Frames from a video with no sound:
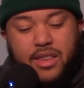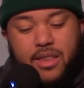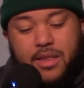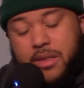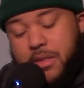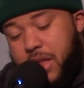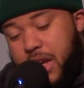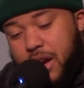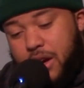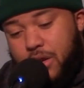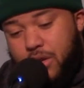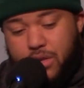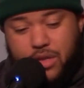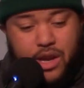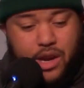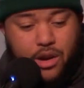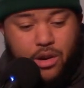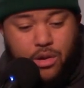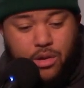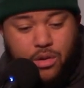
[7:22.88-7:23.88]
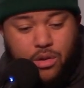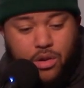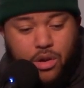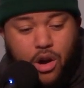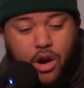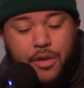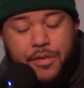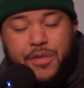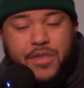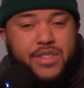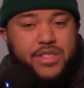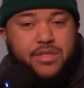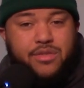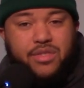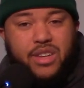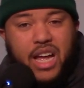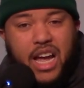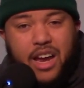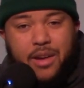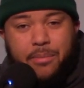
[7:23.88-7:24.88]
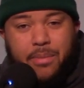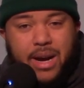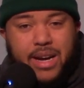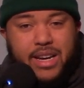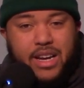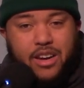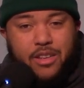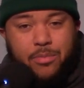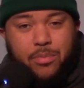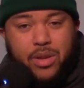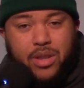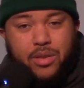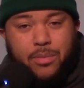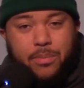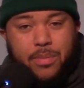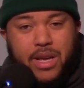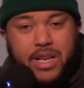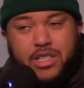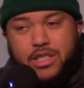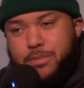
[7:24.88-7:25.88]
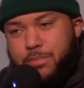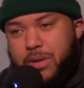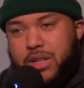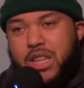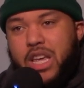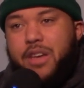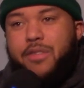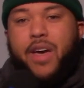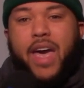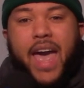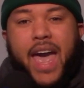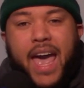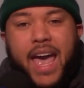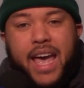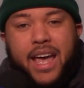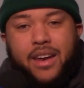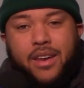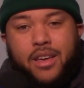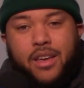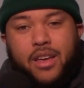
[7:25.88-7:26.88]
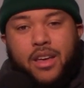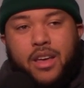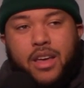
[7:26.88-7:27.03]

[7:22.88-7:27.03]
Their their offensive line might not have been the best, but they've had